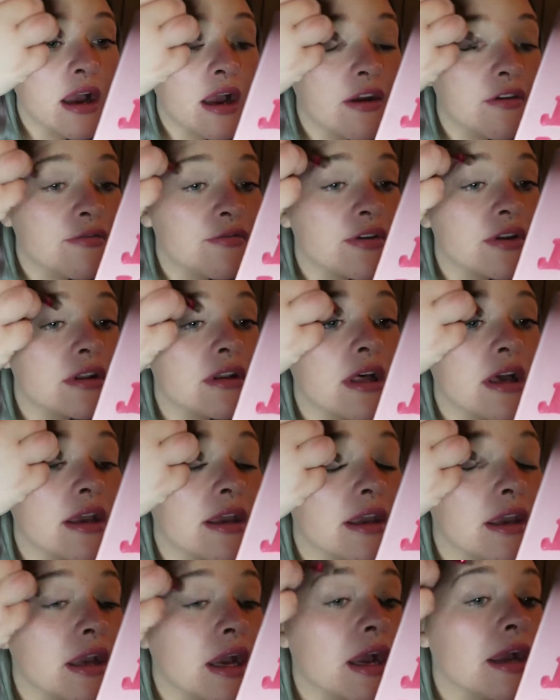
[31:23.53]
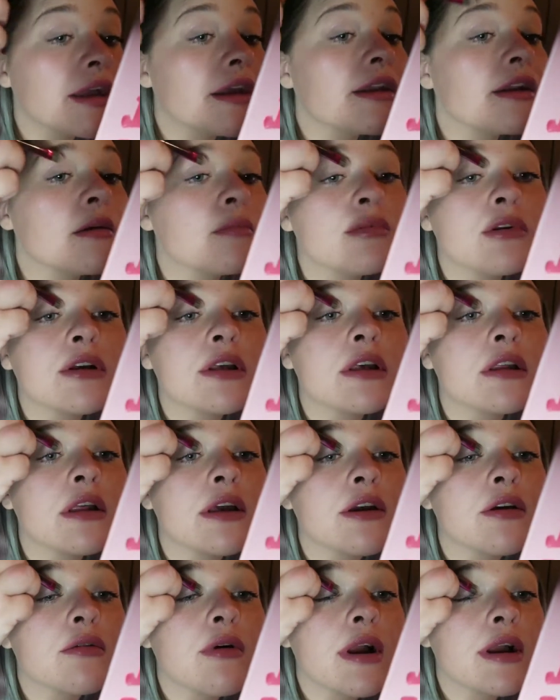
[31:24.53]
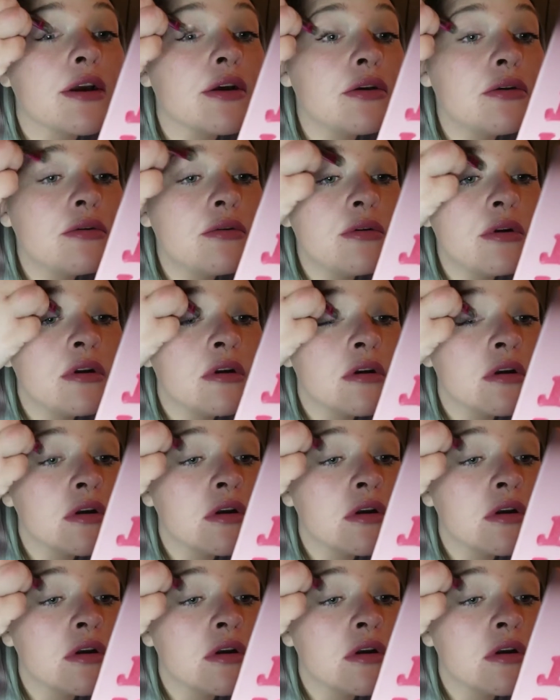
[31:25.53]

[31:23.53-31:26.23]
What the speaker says: I feel like I end up looking like a raccoon.